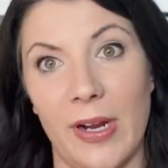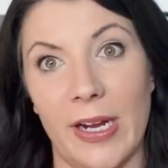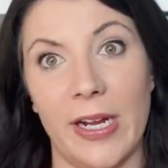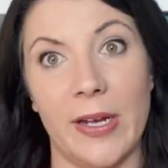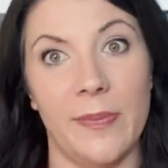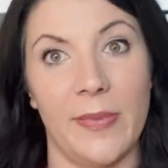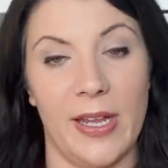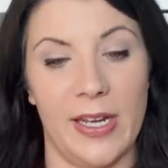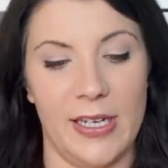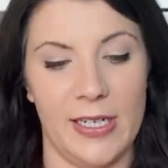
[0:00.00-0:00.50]

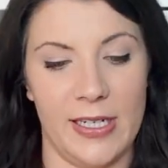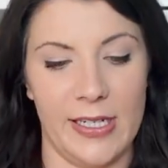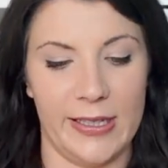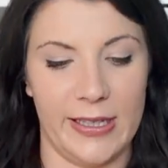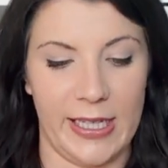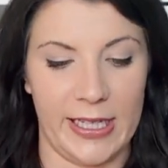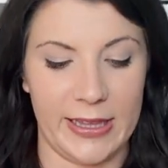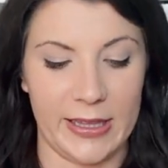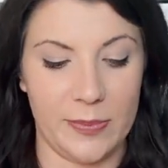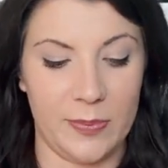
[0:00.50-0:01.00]
recommended in
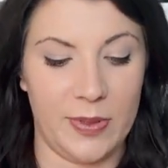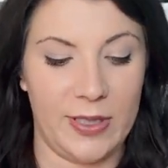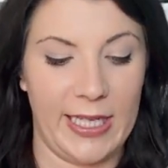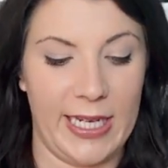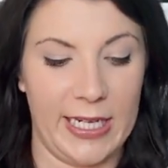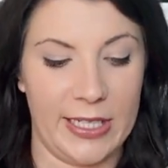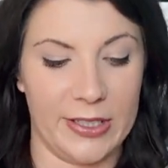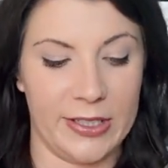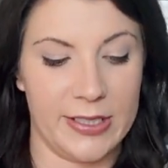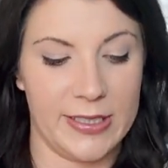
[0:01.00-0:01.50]
like the
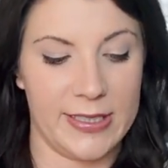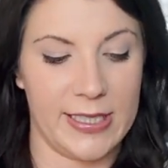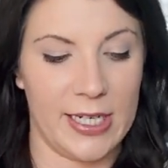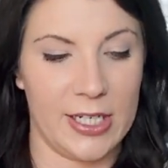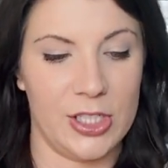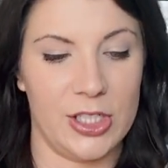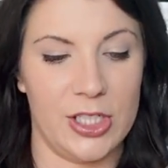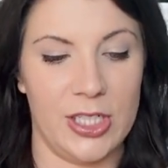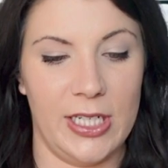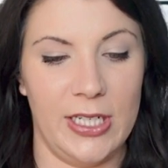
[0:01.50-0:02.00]
planner
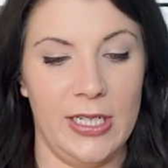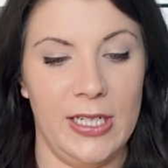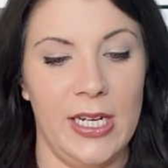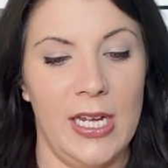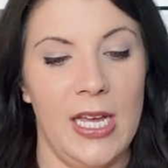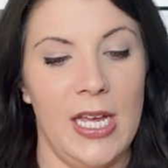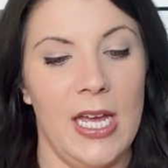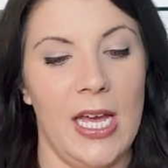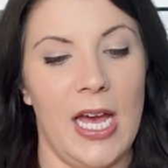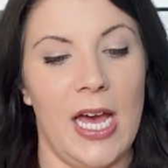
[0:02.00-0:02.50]
section.
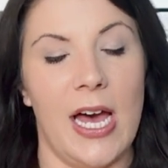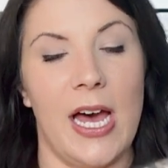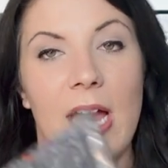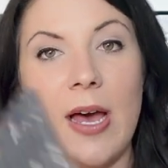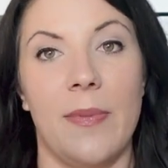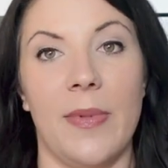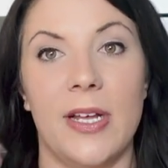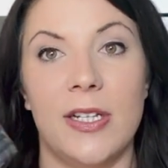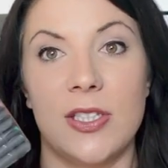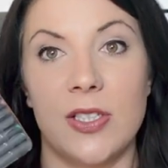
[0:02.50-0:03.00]

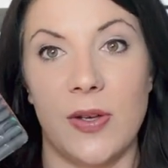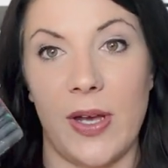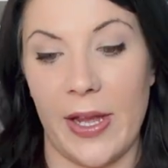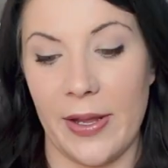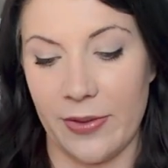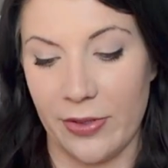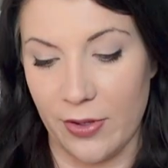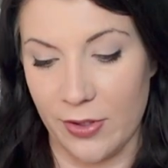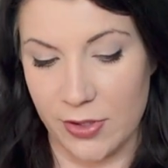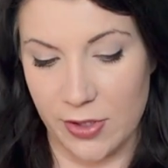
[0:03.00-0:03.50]
And so
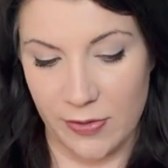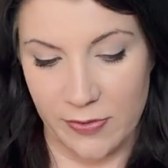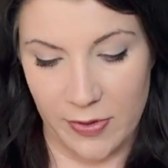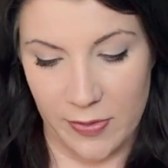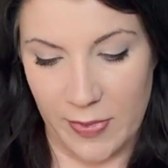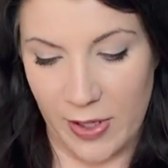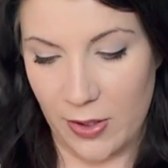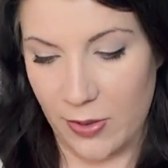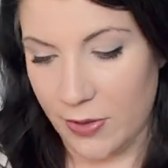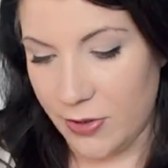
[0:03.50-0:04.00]
those are for
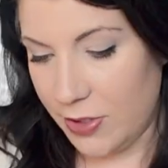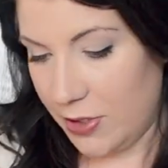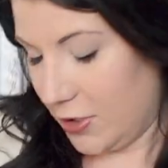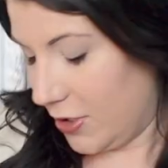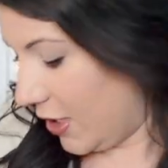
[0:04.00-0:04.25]
my older